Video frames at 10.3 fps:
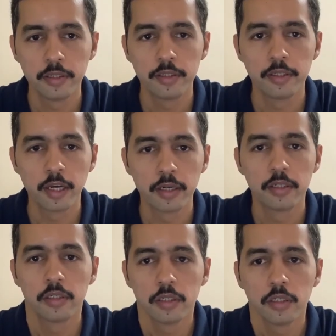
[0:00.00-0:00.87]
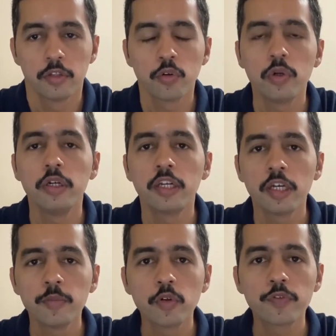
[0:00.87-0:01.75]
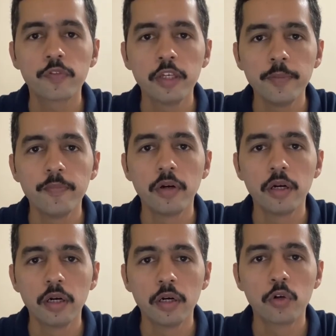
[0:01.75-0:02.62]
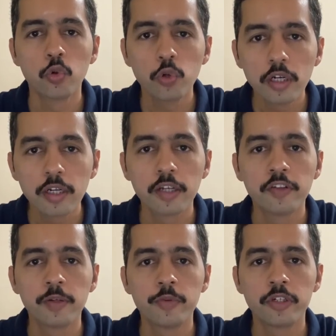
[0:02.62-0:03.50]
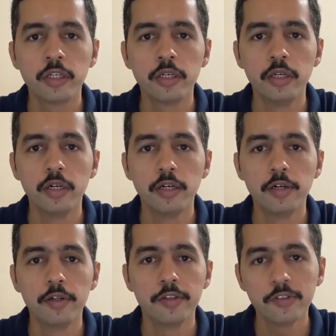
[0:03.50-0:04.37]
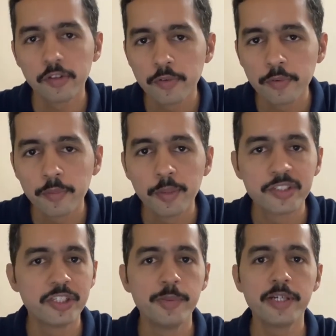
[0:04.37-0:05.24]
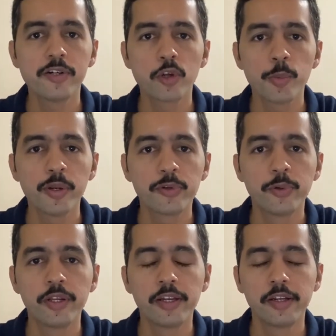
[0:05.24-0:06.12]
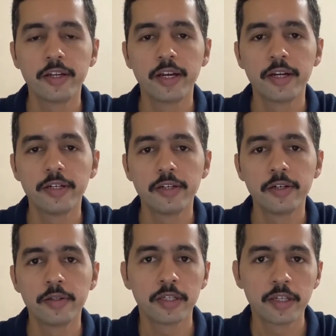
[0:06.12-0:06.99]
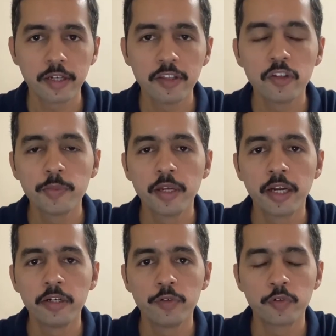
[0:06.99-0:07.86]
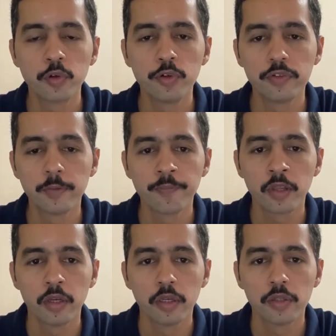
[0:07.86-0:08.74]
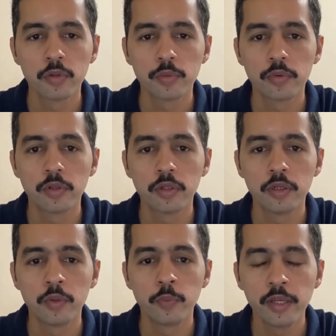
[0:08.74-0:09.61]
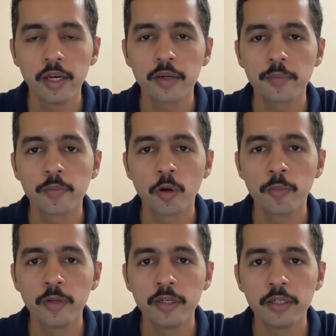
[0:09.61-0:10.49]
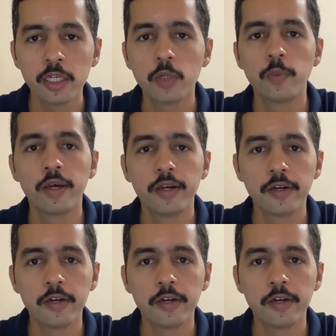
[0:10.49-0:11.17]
Yeah. So, in terms of the rural consumption, this is a much debated topic today, and there are reasons behind it, of course. So, we are probably in a year where